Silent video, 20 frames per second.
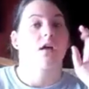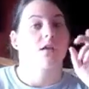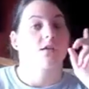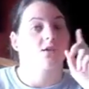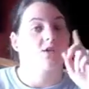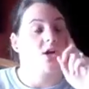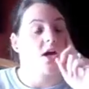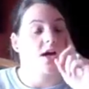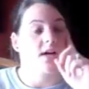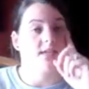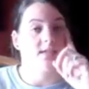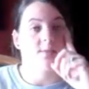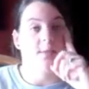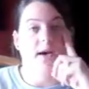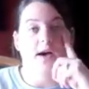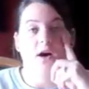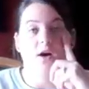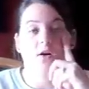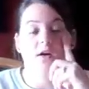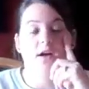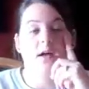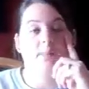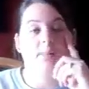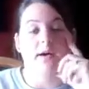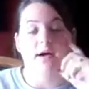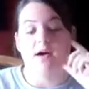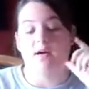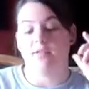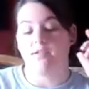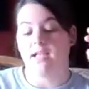talked about
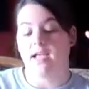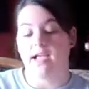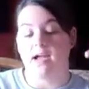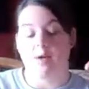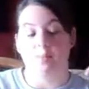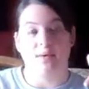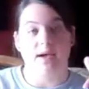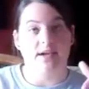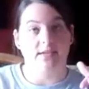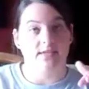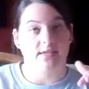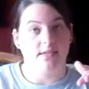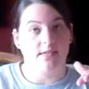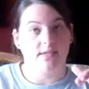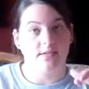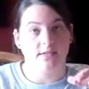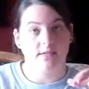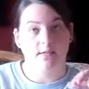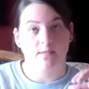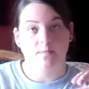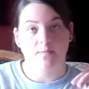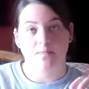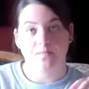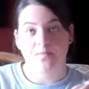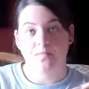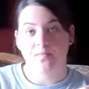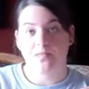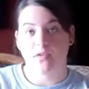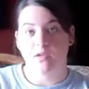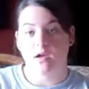the air masses,
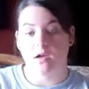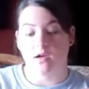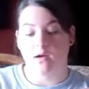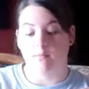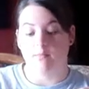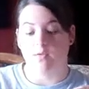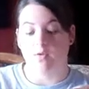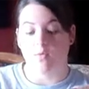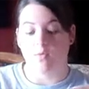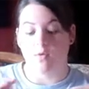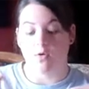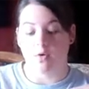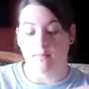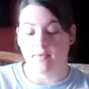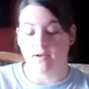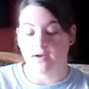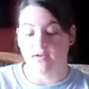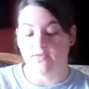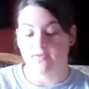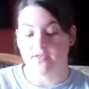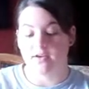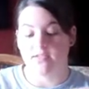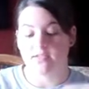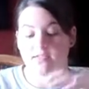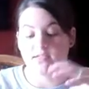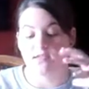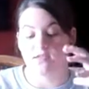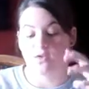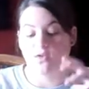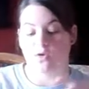the warm air fronts
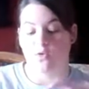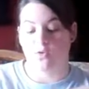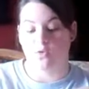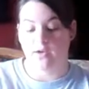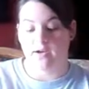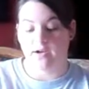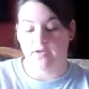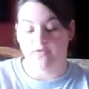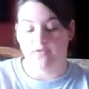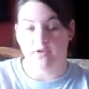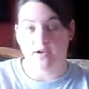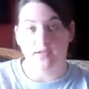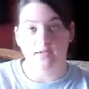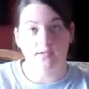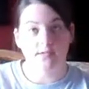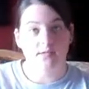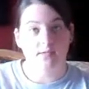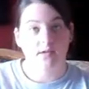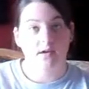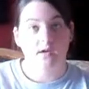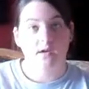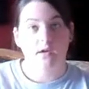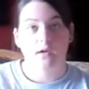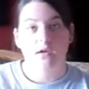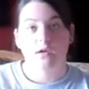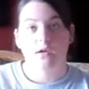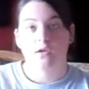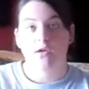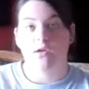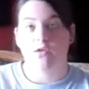and the cold air fronts.
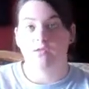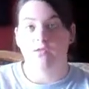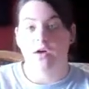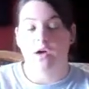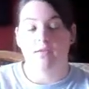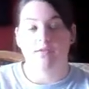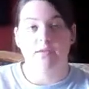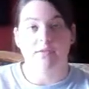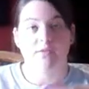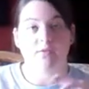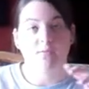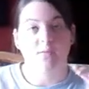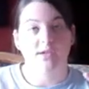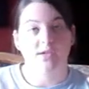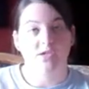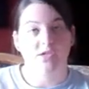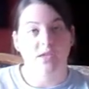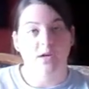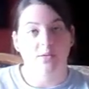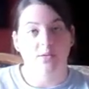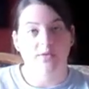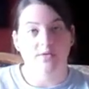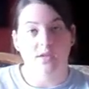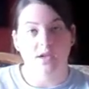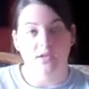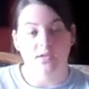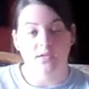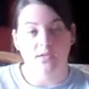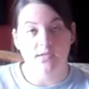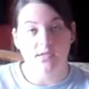Use all the information that we've
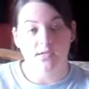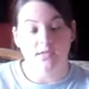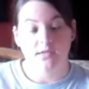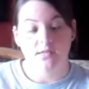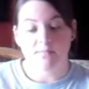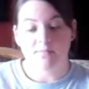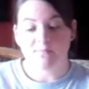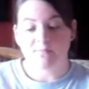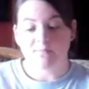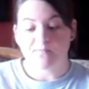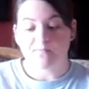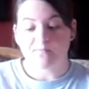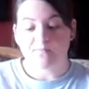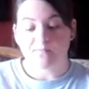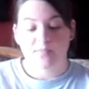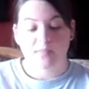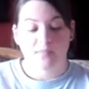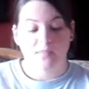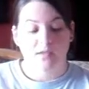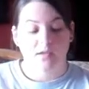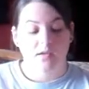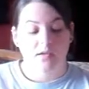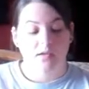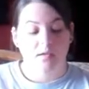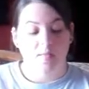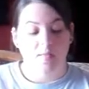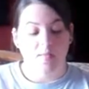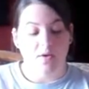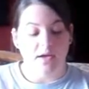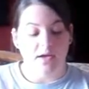learned.
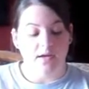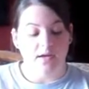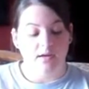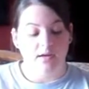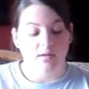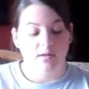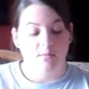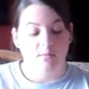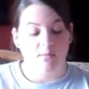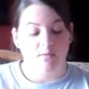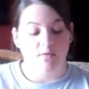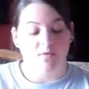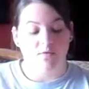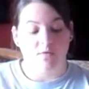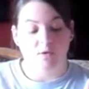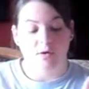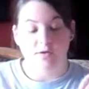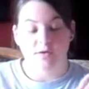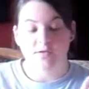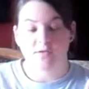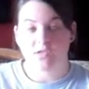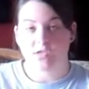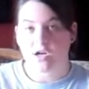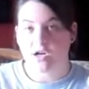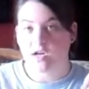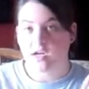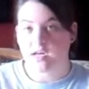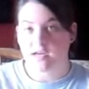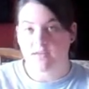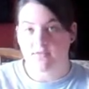But before you start
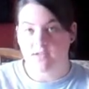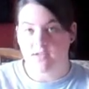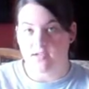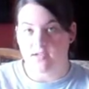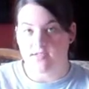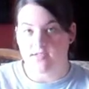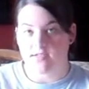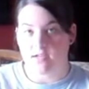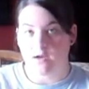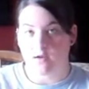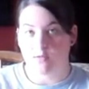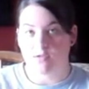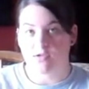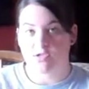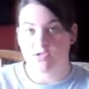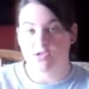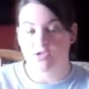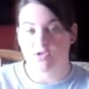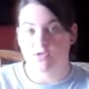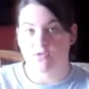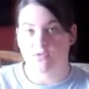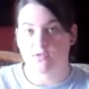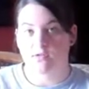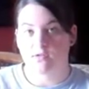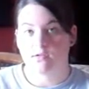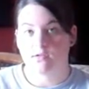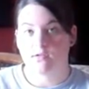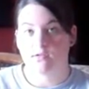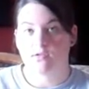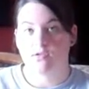any of this, I want you
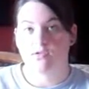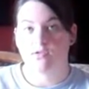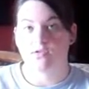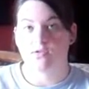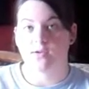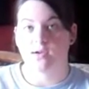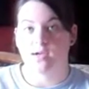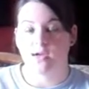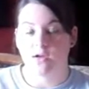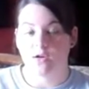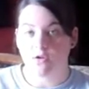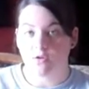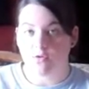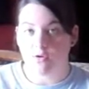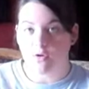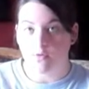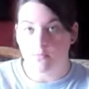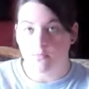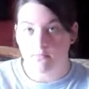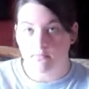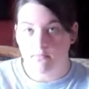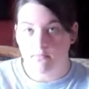to get in your group